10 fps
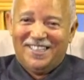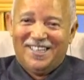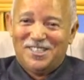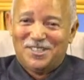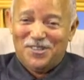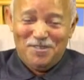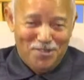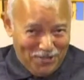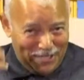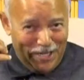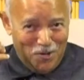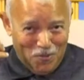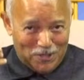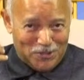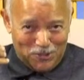And so, if you really
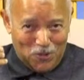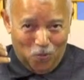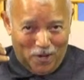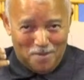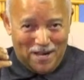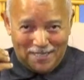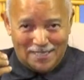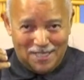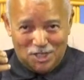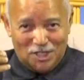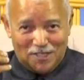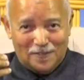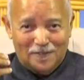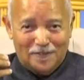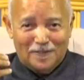want to know what am I teaching,